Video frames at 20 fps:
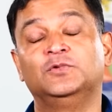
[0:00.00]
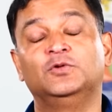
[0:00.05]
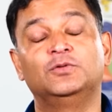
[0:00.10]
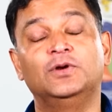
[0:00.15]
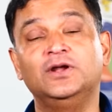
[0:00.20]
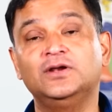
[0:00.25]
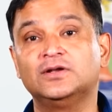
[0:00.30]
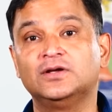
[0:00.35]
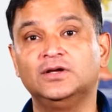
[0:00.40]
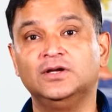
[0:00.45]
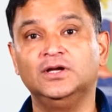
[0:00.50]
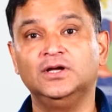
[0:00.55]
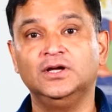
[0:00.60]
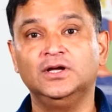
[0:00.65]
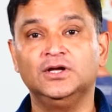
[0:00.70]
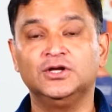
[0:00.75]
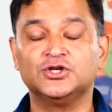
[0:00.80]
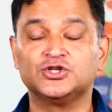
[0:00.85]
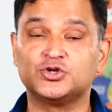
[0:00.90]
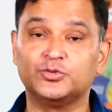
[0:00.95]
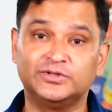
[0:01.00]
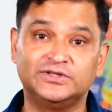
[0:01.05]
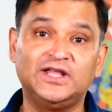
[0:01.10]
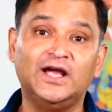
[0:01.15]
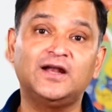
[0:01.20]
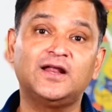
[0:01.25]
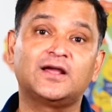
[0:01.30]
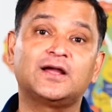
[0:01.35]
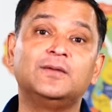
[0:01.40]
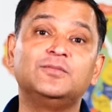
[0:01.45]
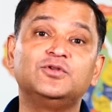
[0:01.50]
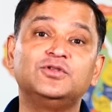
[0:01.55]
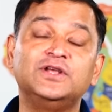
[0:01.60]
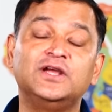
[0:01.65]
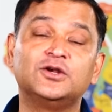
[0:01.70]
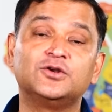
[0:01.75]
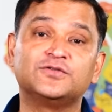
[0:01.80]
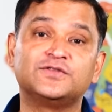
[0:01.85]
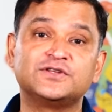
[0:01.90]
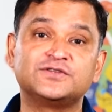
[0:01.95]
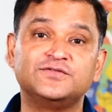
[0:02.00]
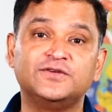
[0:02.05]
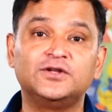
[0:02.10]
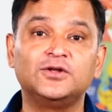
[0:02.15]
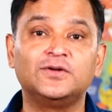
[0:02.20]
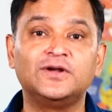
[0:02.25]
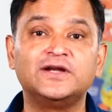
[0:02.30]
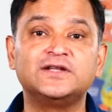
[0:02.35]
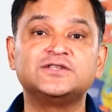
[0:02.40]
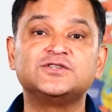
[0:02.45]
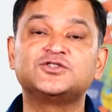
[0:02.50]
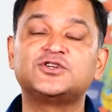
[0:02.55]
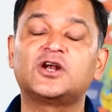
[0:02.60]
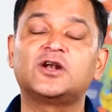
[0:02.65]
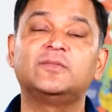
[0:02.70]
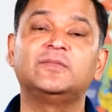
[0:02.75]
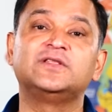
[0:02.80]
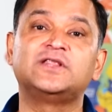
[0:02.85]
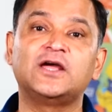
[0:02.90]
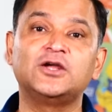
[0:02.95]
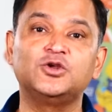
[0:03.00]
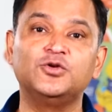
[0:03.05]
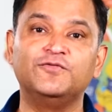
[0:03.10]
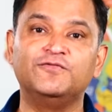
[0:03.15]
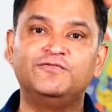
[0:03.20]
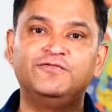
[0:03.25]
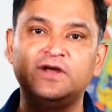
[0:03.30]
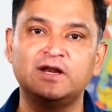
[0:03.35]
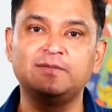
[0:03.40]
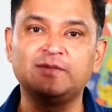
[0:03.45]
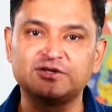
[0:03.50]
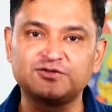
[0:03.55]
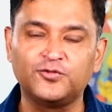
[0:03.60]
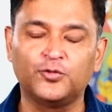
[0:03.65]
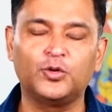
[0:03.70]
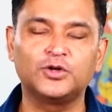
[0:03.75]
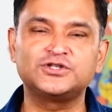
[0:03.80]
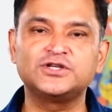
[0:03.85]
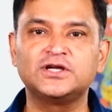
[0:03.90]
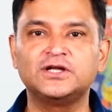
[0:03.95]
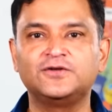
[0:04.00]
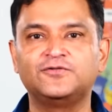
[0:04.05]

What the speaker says: Right? So with that, I come to the end of this video. Ladies and gentlemen, thank you very much for watching.